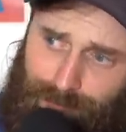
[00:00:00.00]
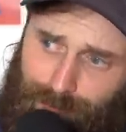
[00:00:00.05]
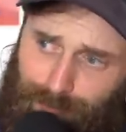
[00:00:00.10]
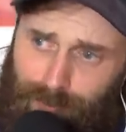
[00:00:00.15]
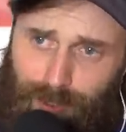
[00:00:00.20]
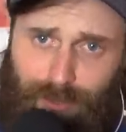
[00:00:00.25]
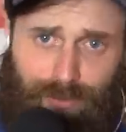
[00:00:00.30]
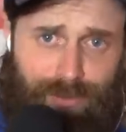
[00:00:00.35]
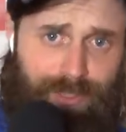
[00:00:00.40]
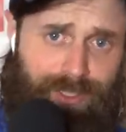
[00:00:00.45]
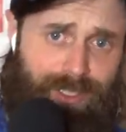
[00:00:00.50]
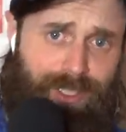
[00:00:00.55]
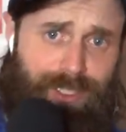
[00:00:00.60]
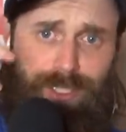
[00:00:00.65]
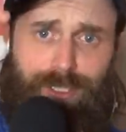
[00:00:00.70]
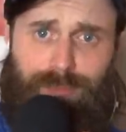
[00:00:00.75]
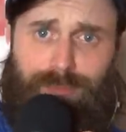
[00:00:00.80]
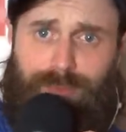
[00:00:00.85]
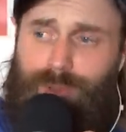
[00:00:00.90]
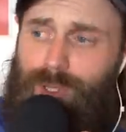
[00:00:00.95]
All these
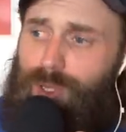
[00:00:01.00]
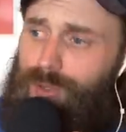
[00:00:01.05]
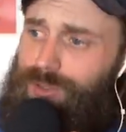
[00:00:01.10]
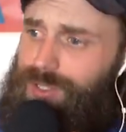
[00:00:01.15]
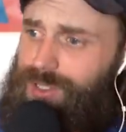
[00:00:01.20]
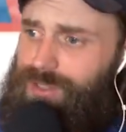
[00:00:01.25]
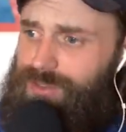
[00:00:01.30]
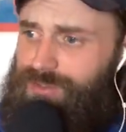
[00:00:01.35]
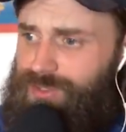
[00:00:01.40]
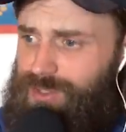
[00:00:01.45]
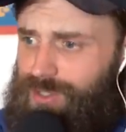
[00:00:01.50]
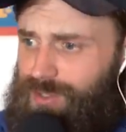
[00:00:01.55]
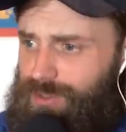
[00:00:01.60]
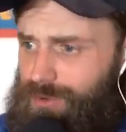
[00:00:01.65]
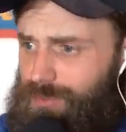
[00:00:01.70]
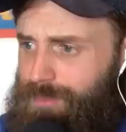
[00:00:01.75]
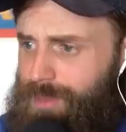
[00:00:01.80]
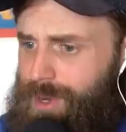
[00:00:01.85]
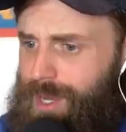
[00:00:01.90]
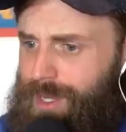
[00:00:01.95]
explosives in
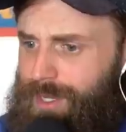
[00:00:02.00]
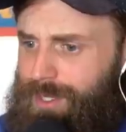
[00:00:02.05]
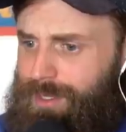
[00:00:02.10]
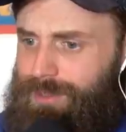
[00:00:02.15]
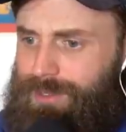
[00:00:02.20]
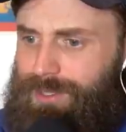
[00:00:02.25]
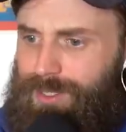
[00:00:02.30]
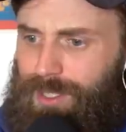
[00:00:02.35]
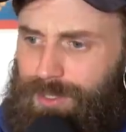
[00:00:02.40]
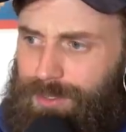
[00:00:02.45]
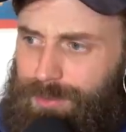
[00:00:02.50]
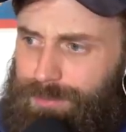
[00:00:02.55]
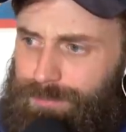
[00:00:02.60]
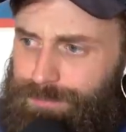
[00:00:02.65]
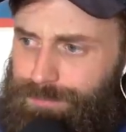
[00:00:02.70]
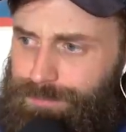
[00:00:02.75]
your body and such.